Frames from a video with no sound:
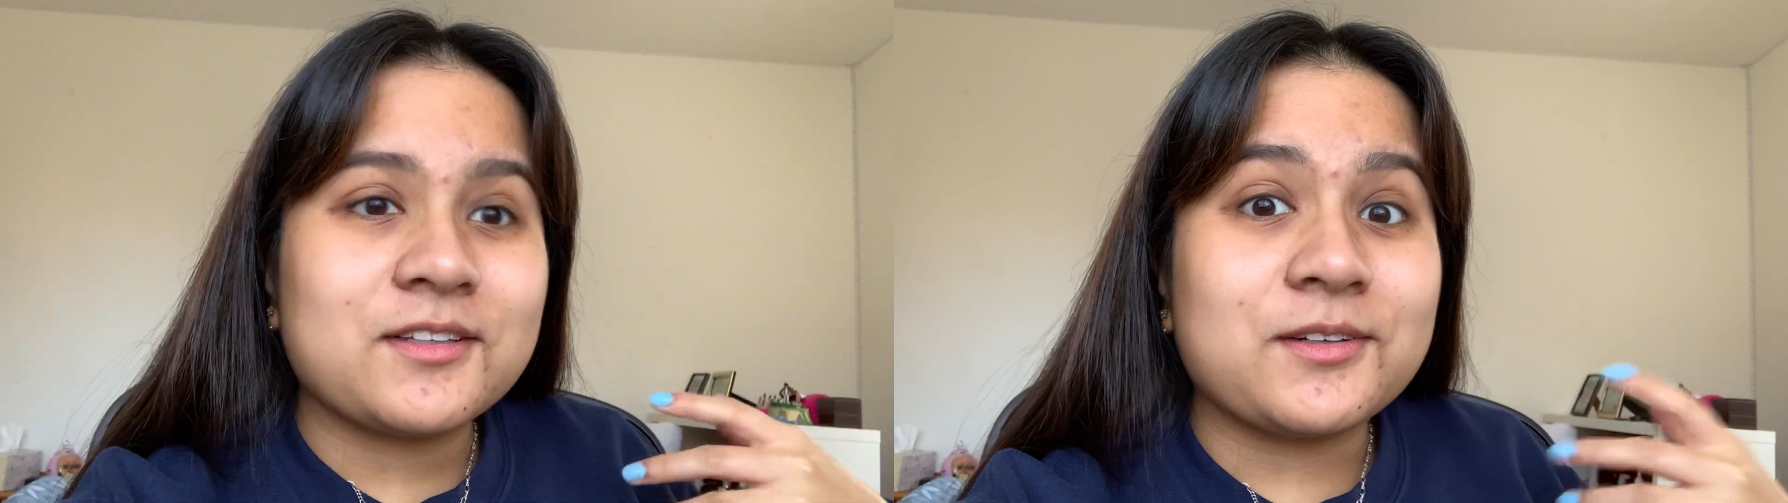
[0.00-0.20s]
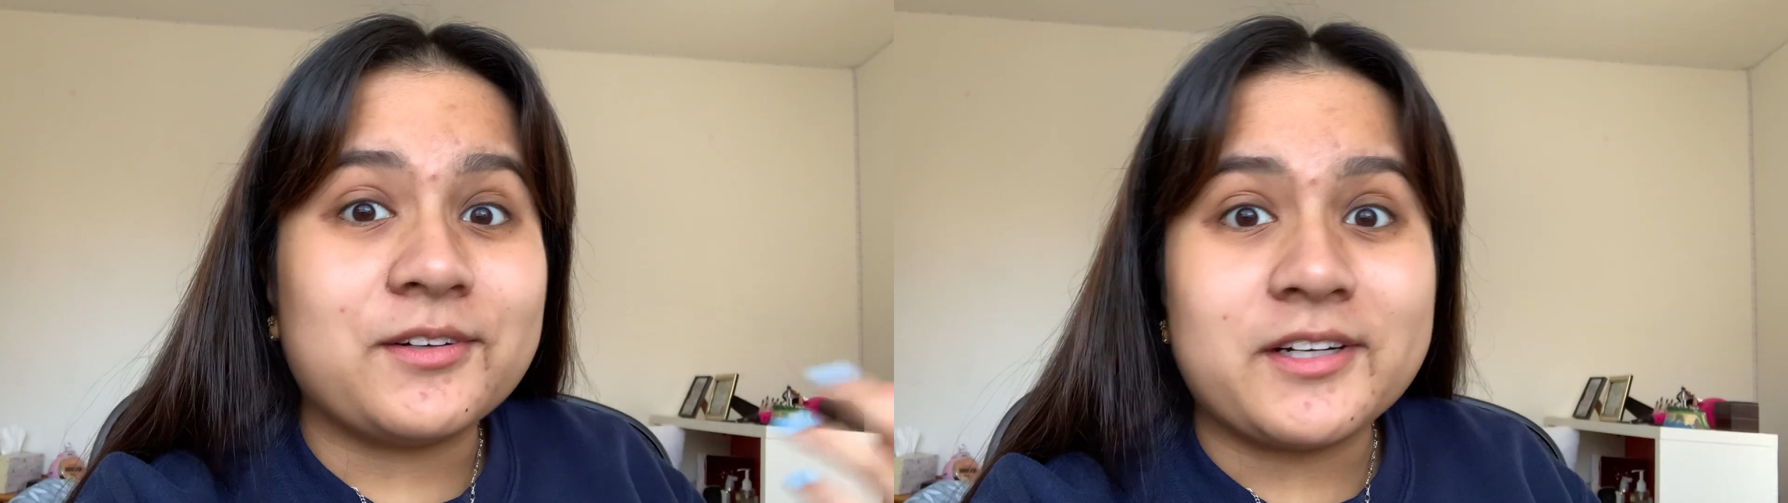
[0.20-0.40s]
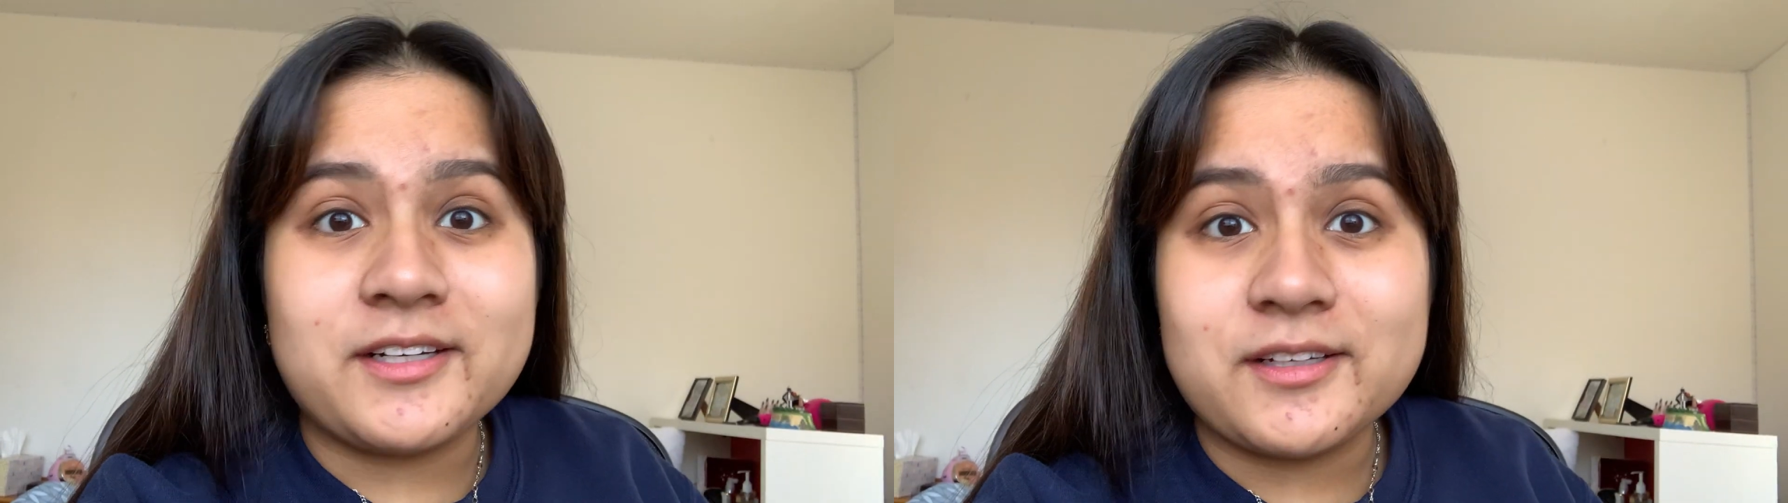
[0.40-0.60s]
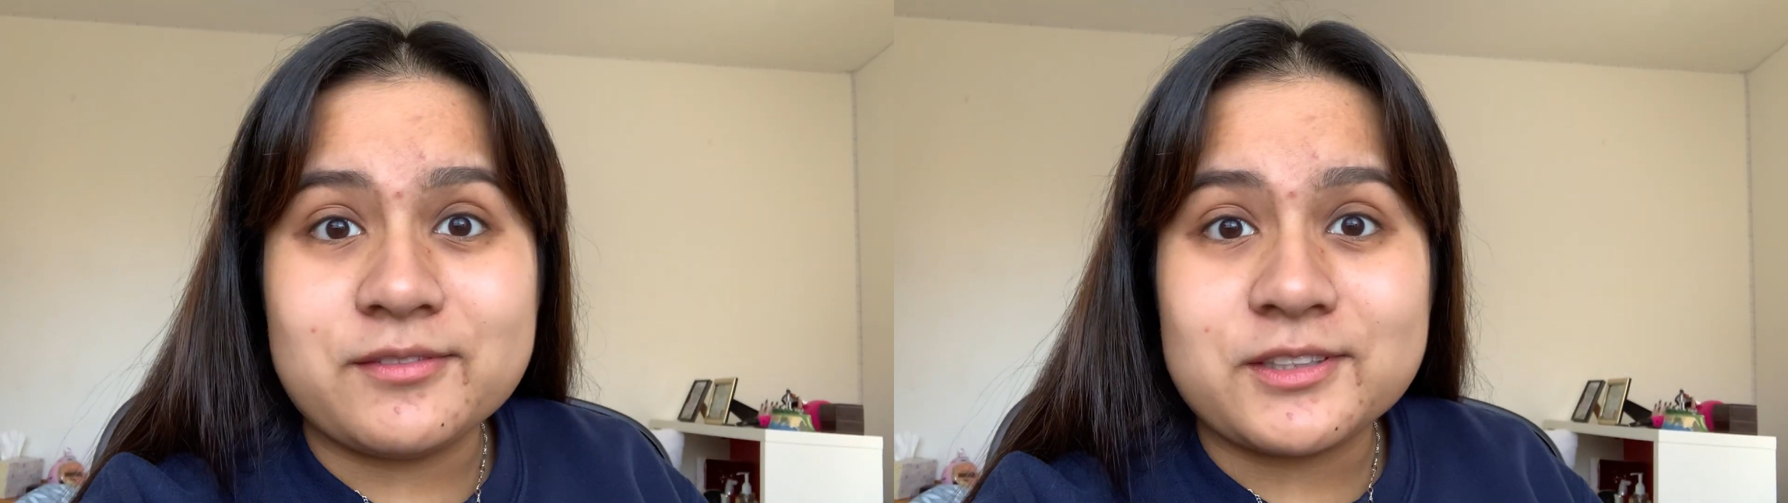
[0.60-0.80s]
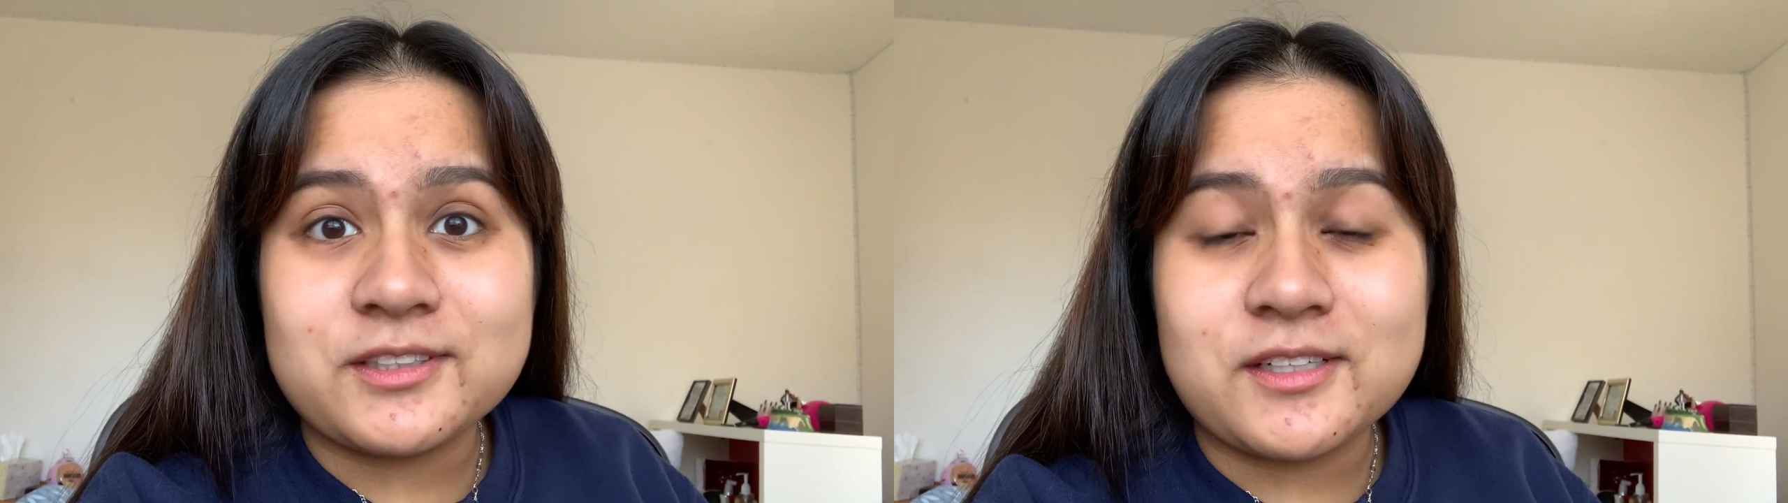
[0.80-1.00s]
The grind
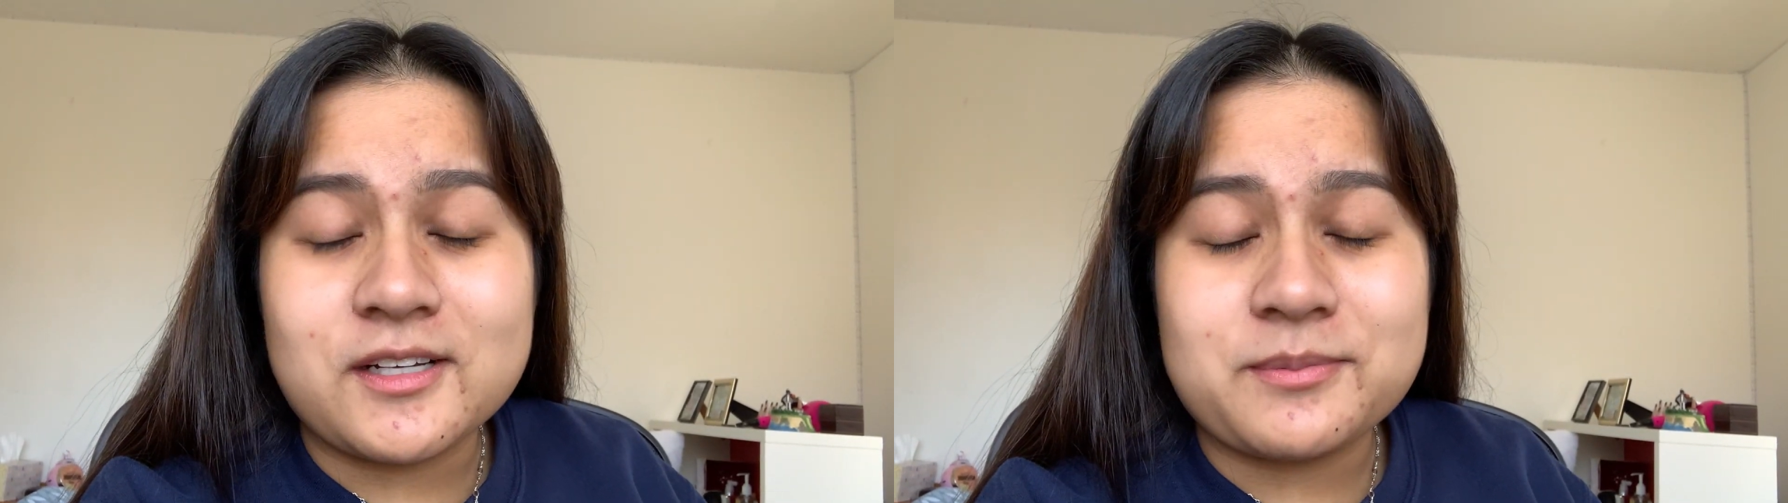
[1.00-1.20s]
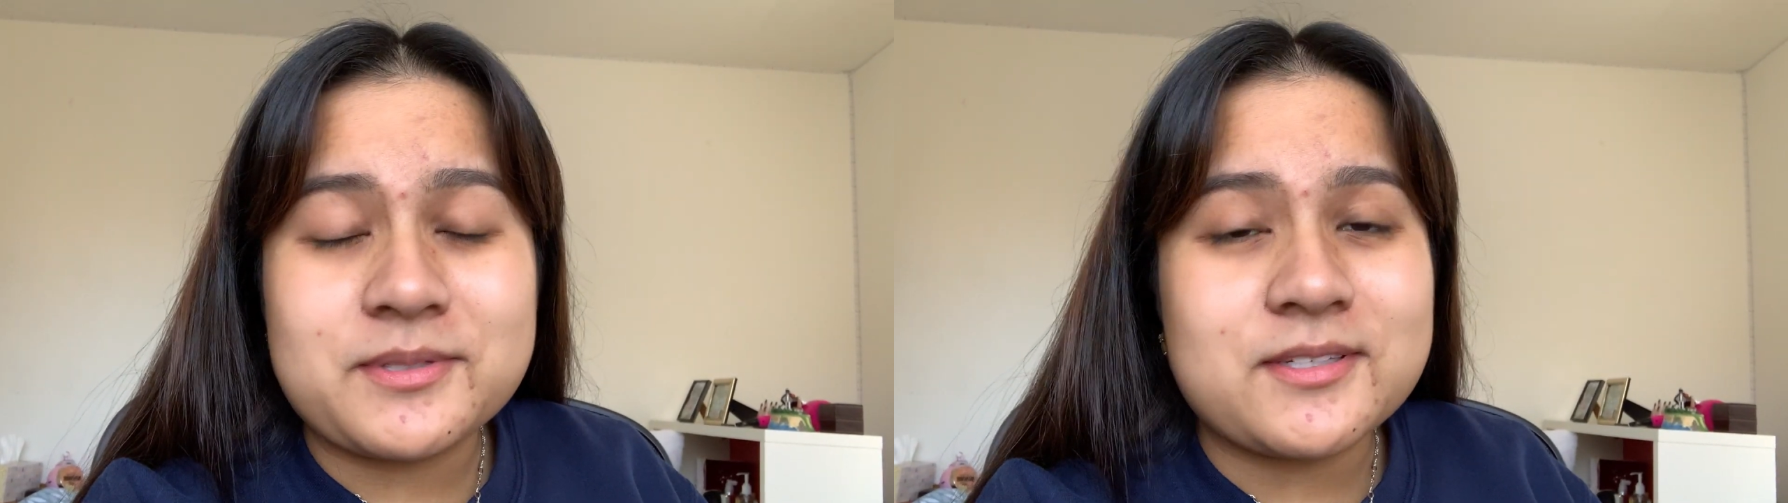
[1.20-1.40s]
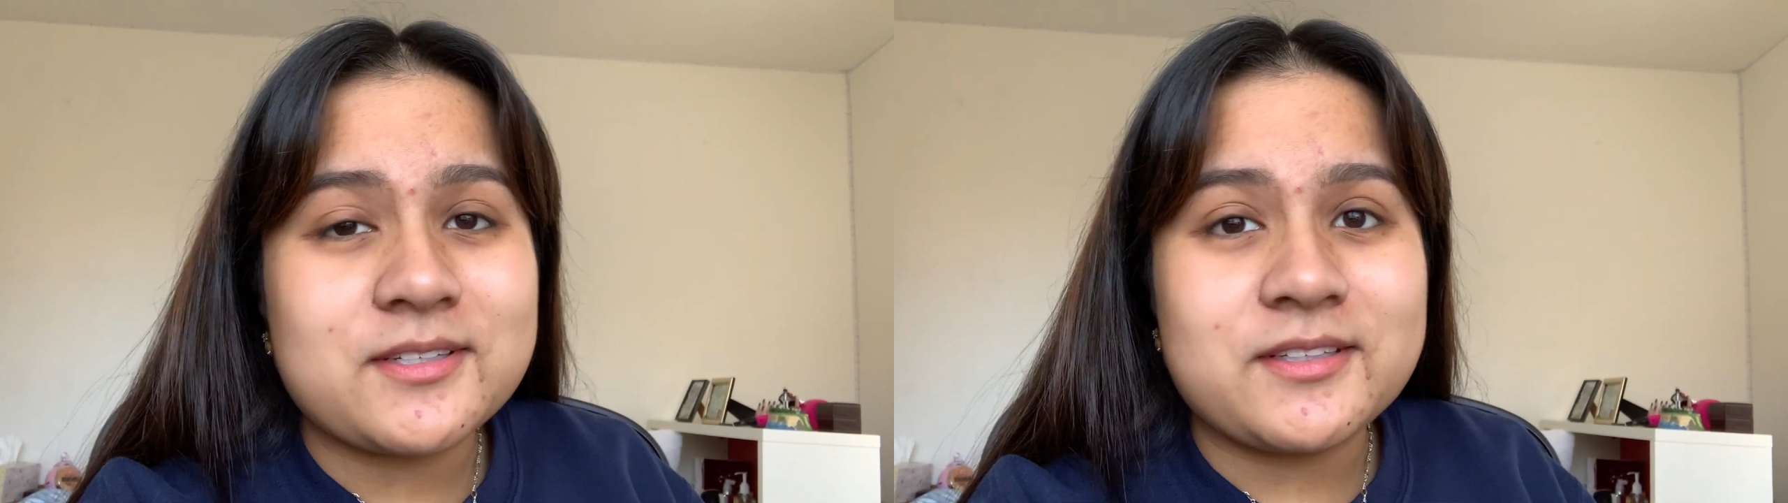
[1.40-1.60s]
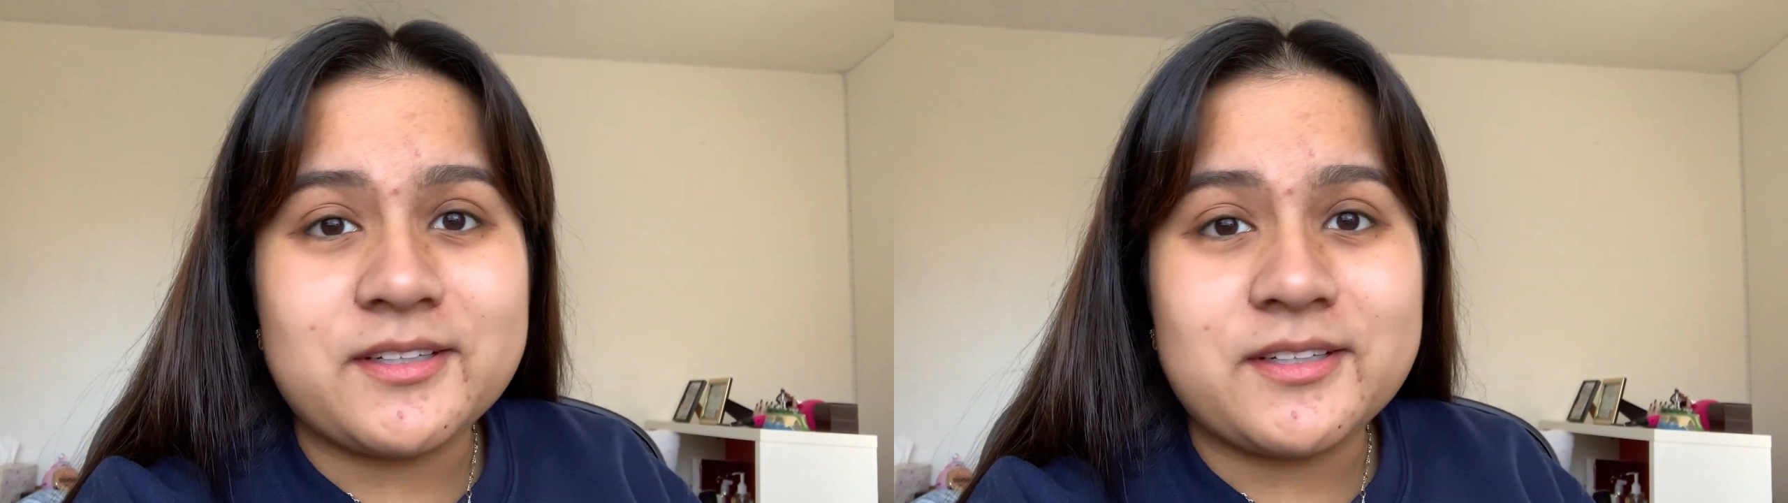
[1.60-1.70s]
never stops,